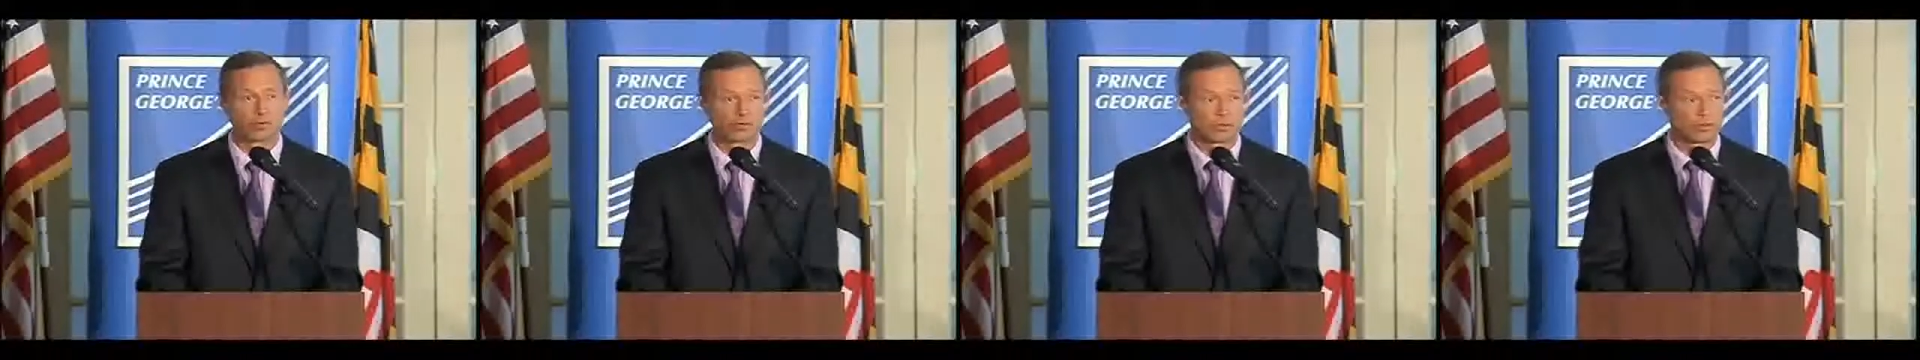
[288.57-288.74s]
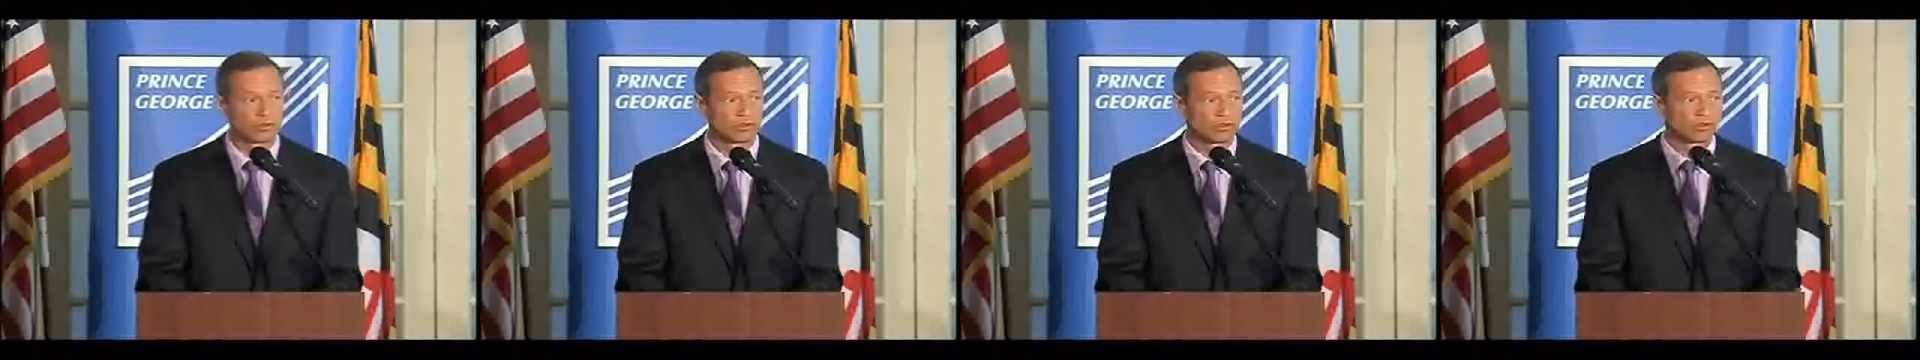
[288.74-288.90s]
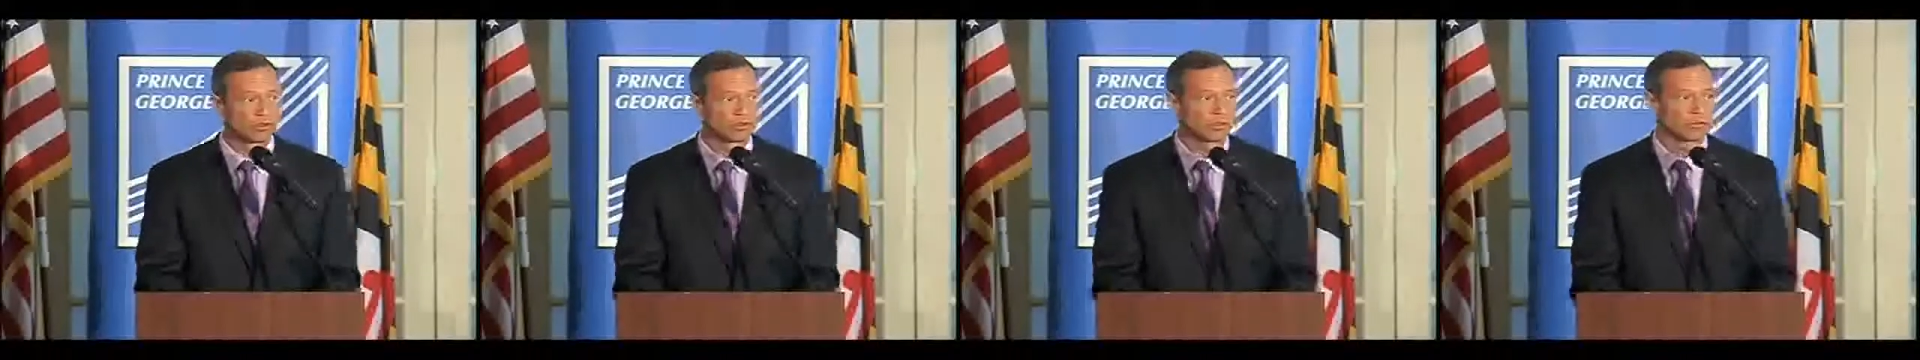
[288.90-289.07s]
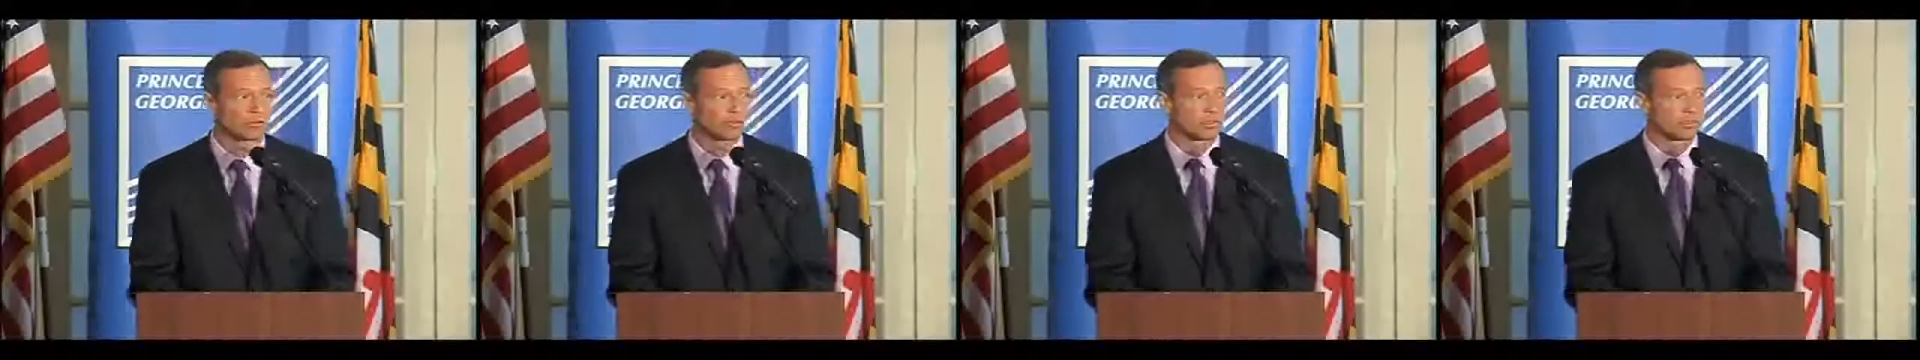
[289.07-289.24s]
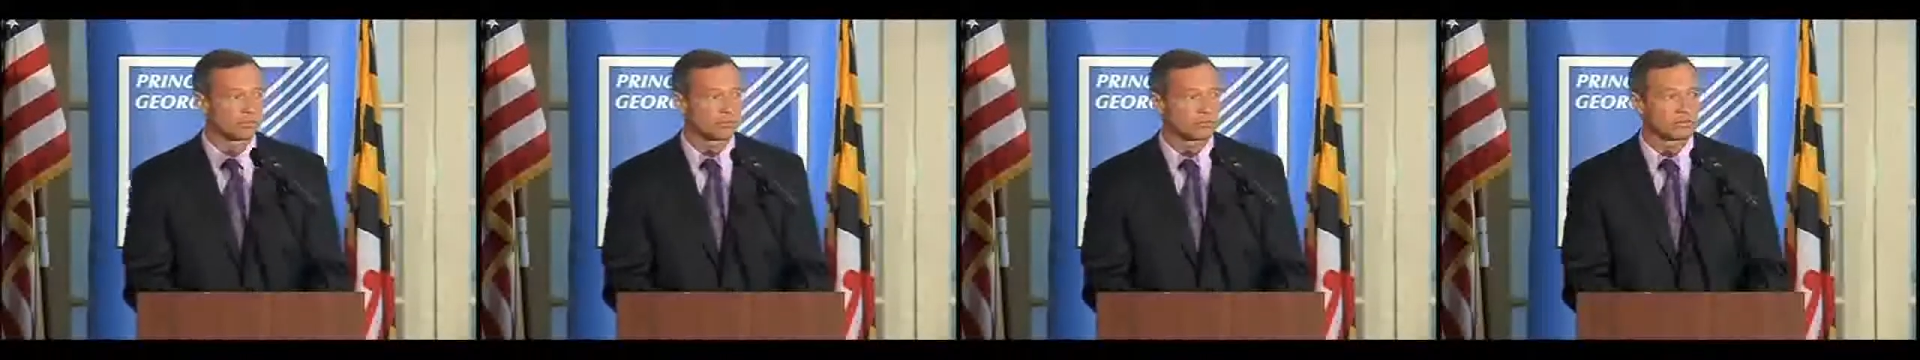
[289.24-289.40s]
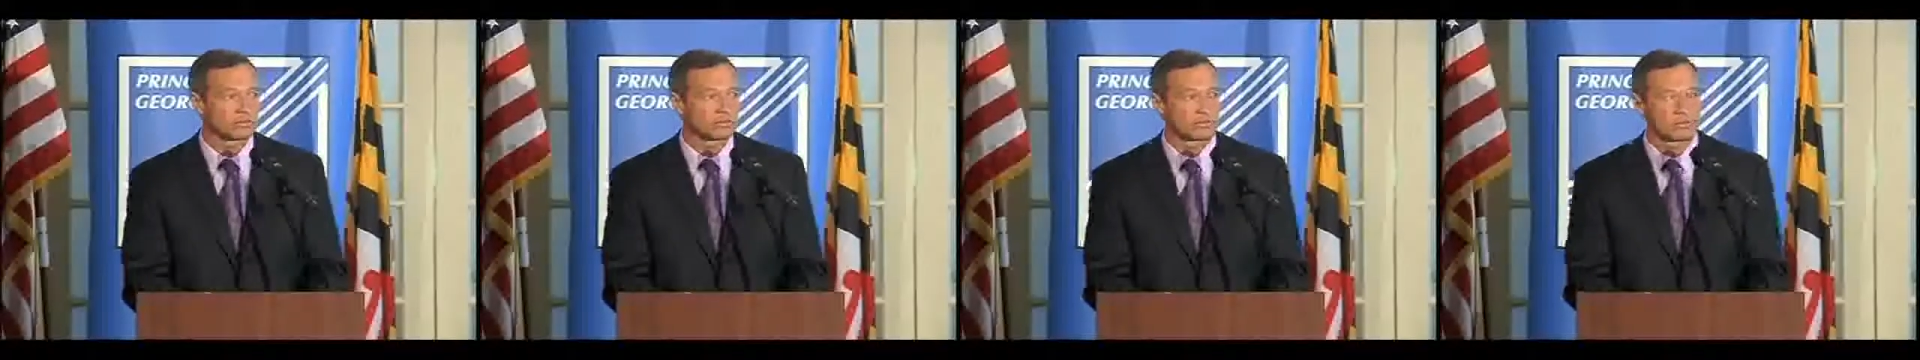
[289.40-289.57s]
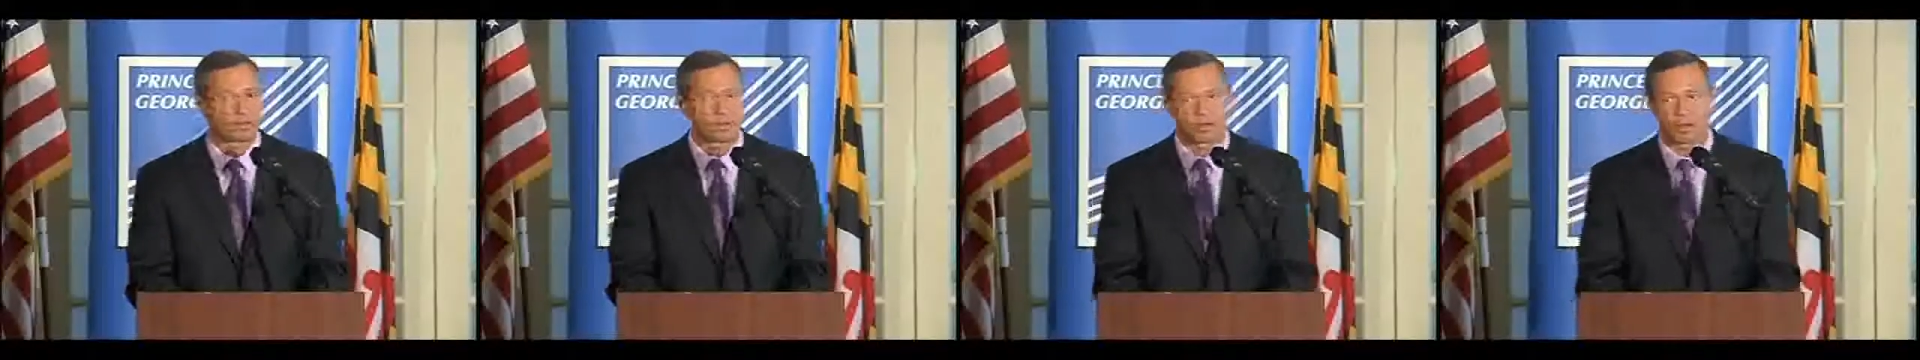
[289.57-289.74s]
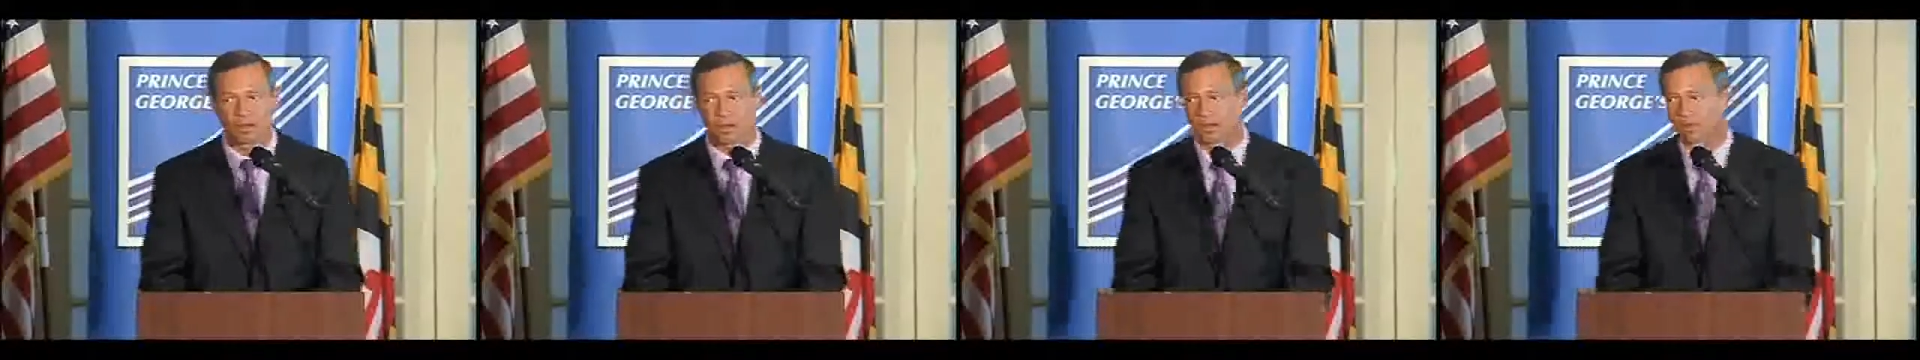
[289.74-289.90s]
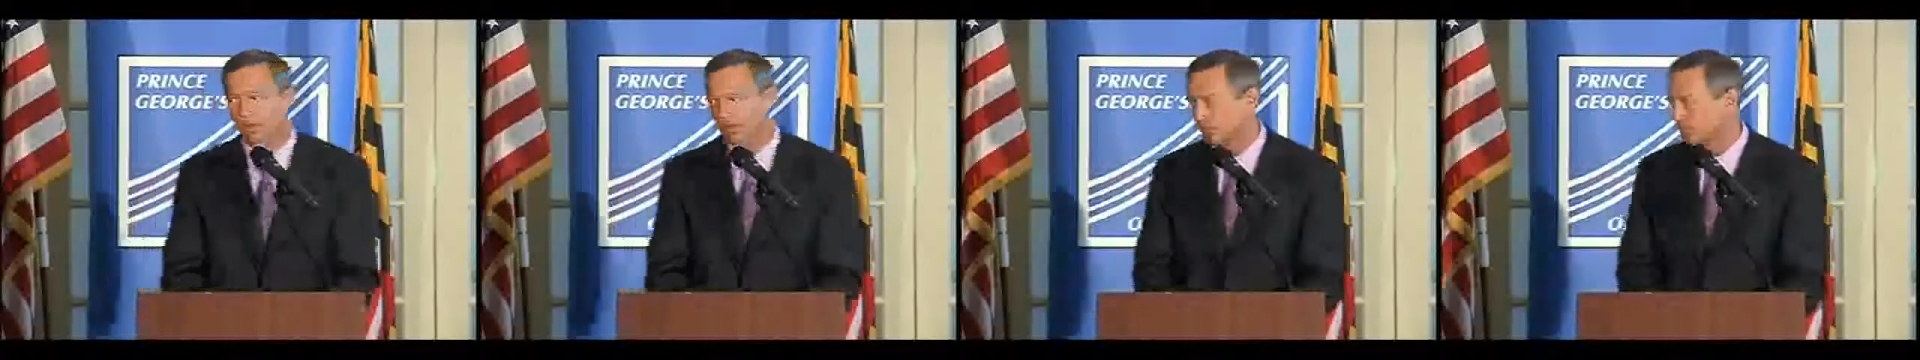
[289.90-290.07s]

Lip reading: which is the business of Maryland.